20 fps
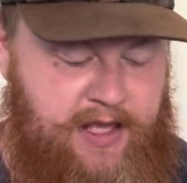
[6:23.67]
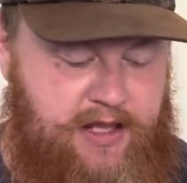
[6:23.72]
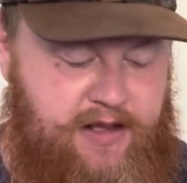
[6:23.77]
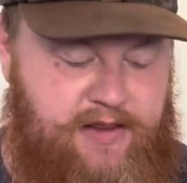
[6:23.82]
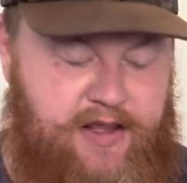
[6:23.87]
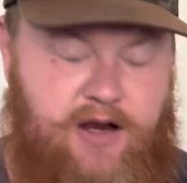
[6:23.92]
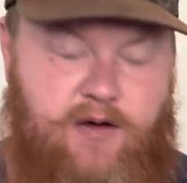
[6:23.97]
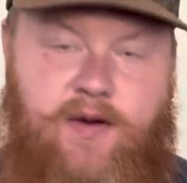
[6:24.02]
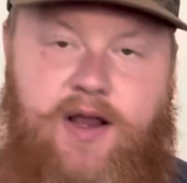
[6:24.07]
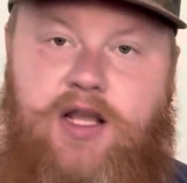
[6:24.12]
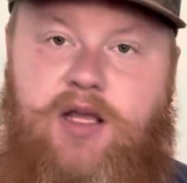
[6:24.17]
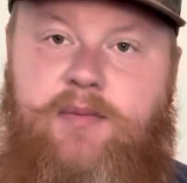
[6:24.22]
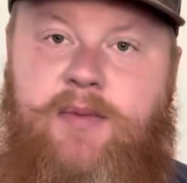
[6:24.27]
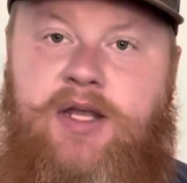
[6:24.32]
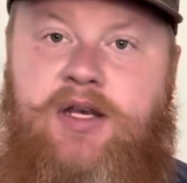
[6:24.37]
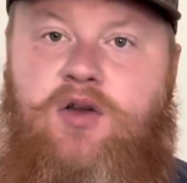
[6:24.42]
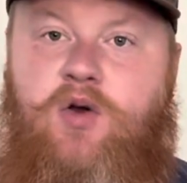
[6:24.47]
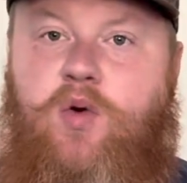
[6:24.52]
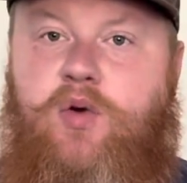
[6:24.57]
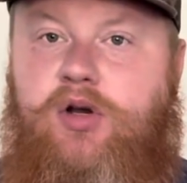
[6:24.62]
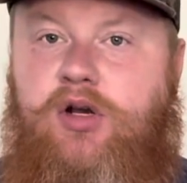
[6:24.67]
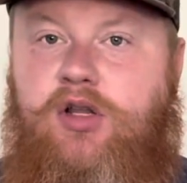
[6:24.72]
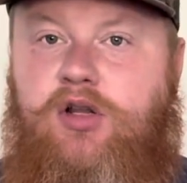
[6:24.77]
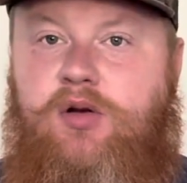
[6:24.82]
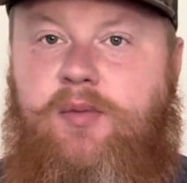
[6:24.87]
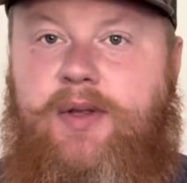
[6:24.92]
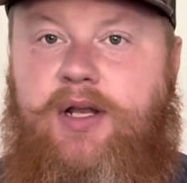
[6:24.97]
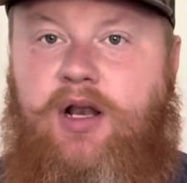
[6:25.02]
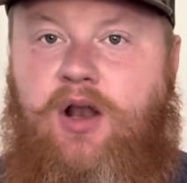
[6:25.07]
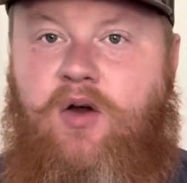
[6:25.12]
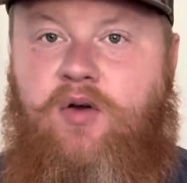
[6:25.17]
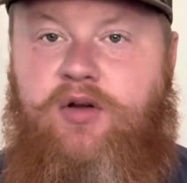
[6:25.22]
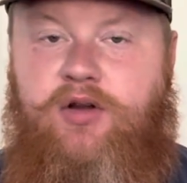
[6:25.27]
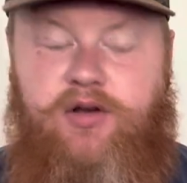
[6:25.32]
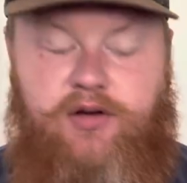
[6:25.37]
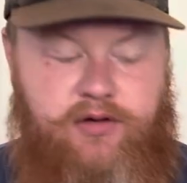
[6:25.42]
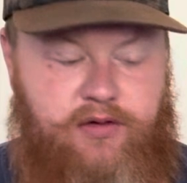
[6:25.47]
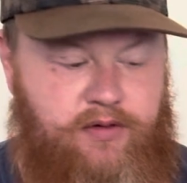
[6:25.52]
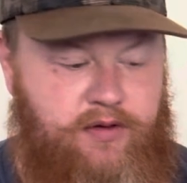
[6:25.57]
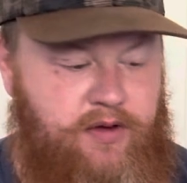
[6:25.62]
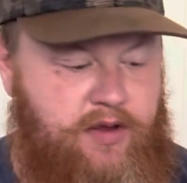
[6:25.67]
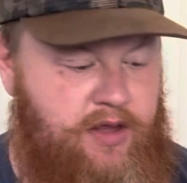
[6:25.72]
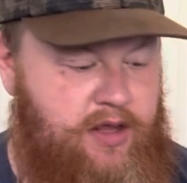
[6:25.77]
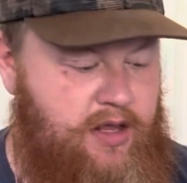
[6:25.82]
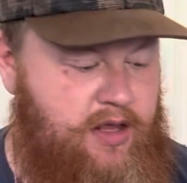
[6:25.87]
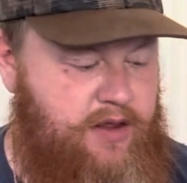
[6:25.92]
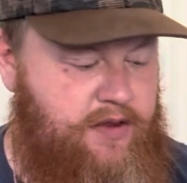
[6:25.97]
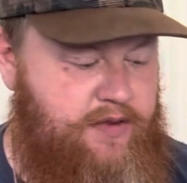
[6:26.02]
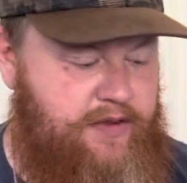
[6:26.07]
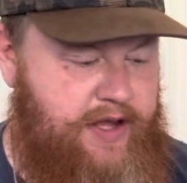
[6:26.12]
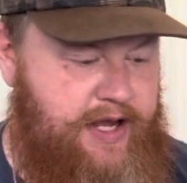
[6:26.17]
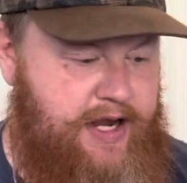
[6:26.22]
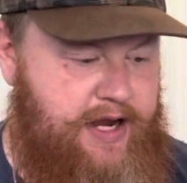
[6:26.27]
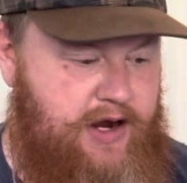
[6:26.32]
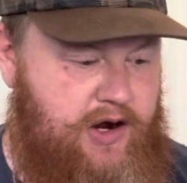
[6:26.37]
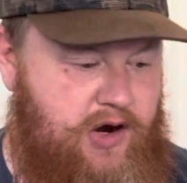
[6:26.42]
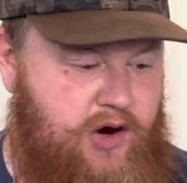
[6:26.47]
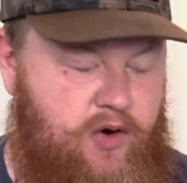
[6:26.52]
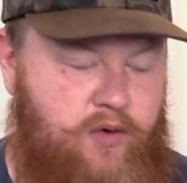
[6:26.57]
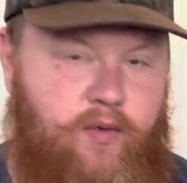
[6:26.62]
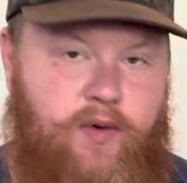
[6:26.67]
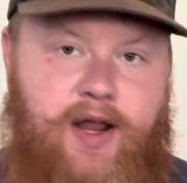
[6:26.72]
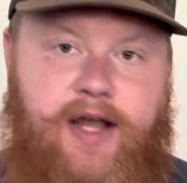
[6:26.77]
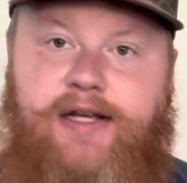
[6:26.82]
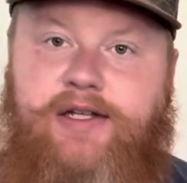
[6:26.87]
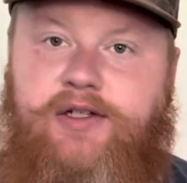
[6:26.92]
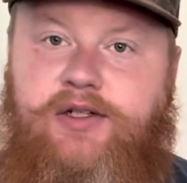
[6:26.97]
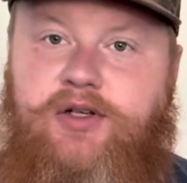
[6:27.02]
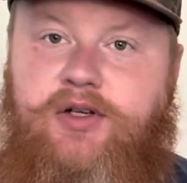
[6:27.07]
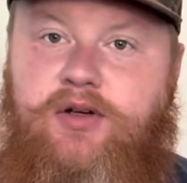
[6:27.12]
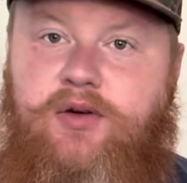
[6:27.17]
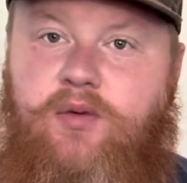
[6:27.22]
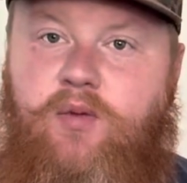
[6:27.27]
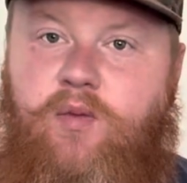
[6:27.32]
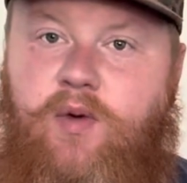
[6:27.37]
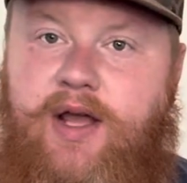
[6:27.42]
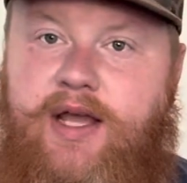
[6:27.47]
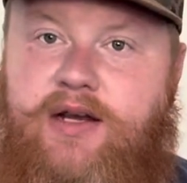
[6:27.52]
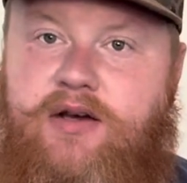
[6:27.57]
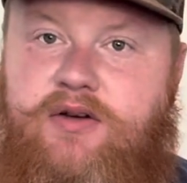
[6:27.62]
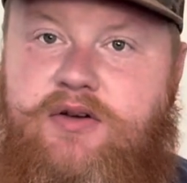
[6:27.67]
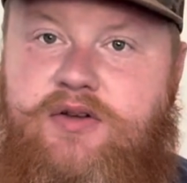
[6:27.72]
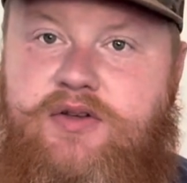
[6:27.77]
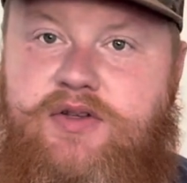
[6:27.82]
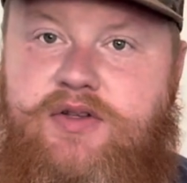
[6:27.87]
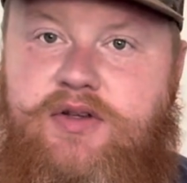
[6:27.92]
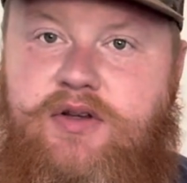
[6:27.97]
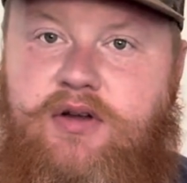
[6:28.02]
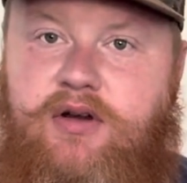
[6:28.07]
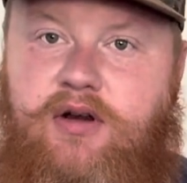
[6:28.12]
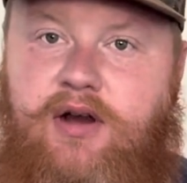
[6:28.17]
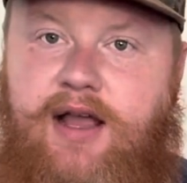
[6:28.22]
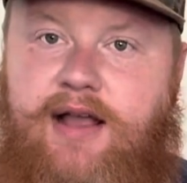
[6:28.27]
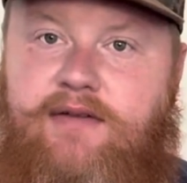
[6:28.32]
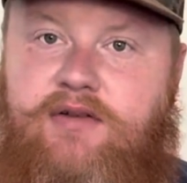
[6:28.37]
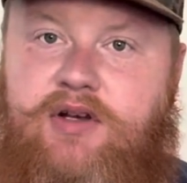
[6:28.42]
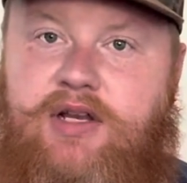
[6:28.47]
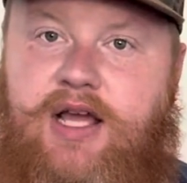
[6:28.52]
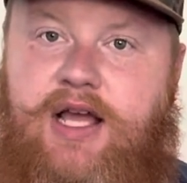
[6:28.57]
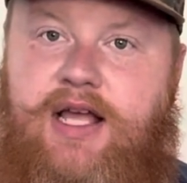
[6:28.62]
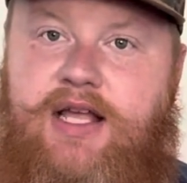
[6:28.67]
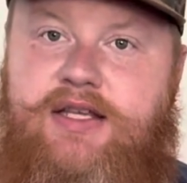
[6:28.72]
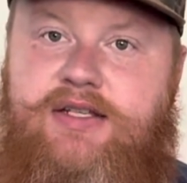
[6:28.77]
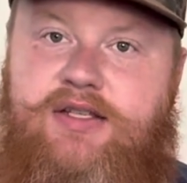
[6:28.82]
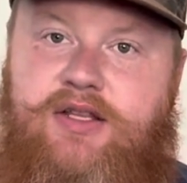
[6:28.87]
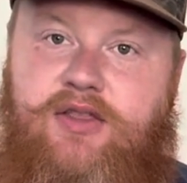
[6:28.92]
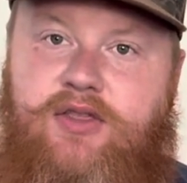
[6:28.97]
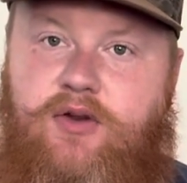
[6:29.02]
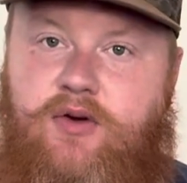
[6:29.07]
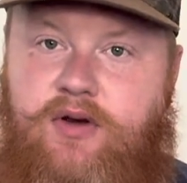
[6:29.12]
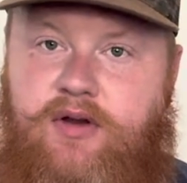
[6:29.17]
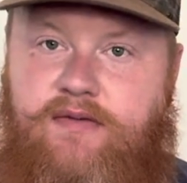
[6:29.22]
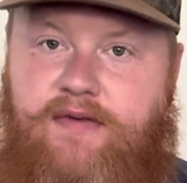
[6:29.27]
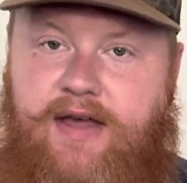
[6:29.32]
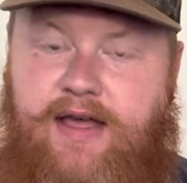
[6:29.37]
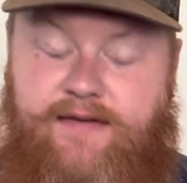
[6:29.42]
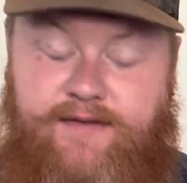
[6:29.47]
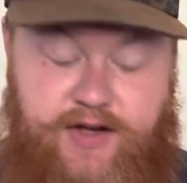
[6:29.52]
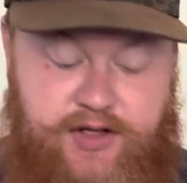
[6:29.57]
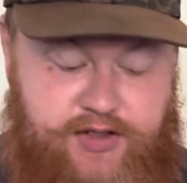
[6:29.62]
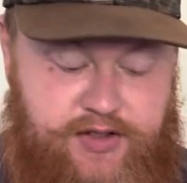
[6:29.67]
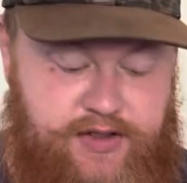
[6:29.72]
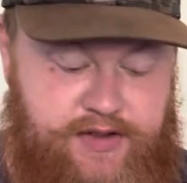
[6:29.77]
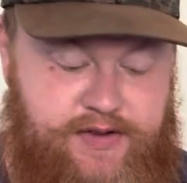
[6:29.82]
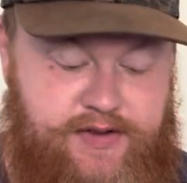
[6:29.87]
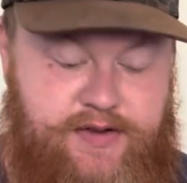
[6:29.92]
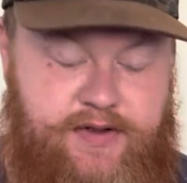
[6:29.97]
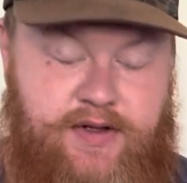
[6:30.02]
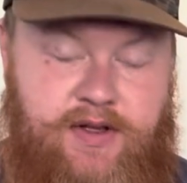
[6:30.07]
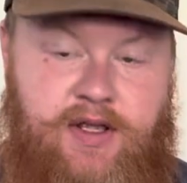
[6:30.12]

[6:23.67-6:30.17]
They recommend going a little bit longer. Their regular waders are advertised at 35 inches,